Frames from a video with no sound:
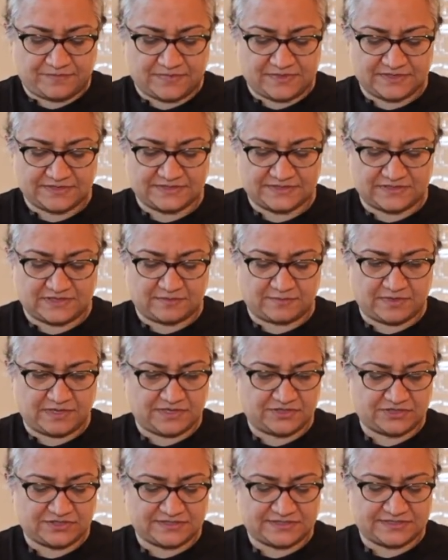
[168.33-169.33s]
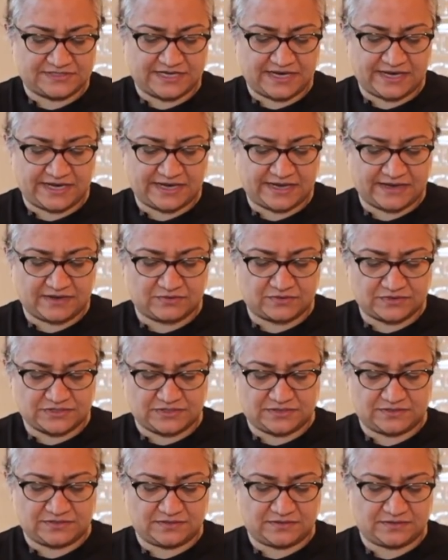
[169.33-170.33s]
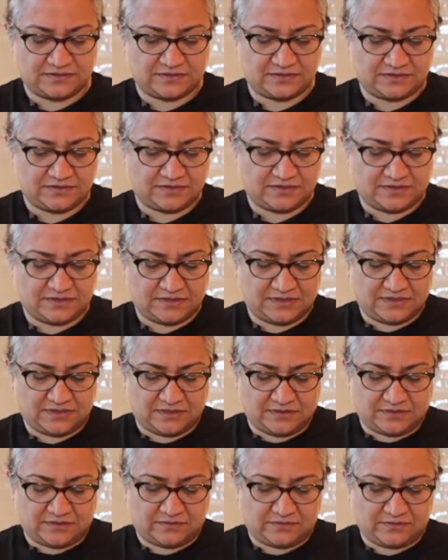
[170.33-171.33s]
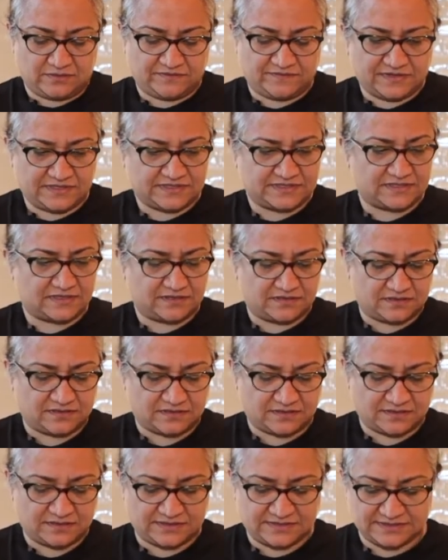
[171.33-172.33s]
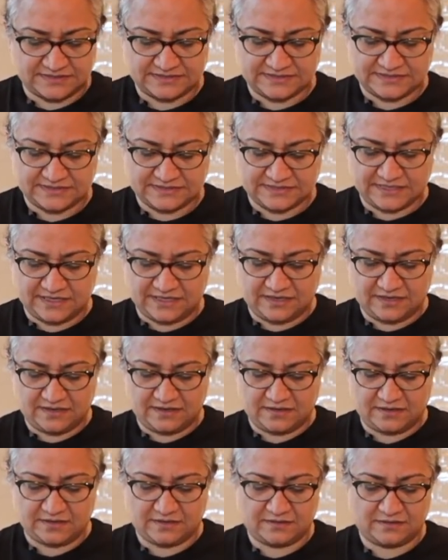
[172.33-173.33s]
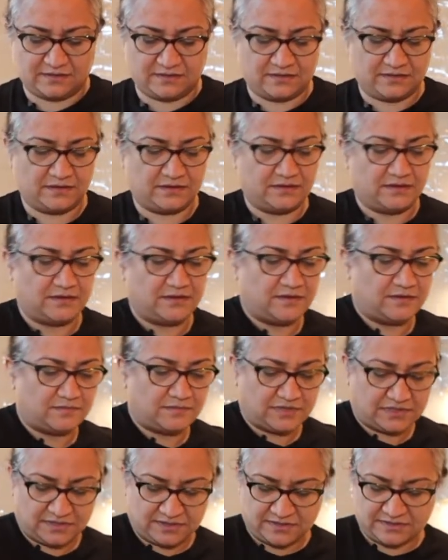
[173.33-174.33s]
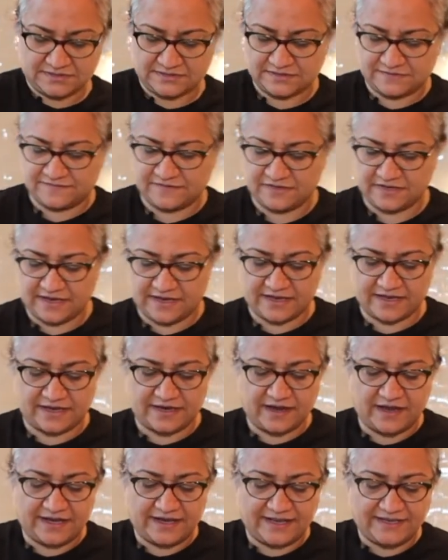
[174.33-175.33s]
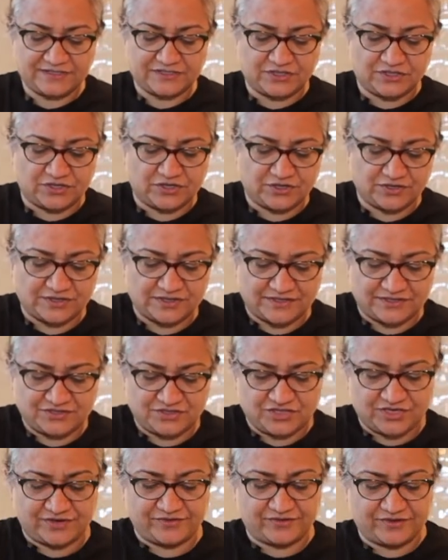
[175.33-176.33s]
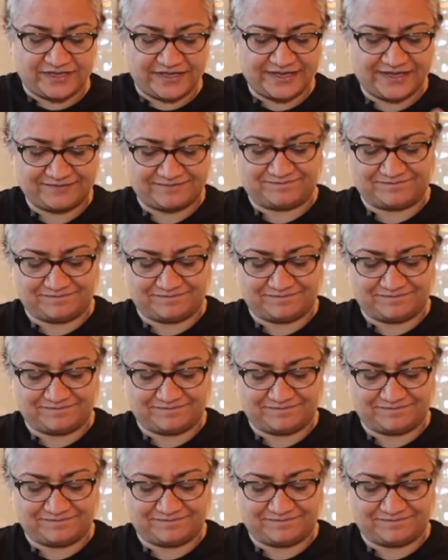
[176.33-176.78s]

So let me just take out all of this other skin parts of the neck. And I like to cook generally,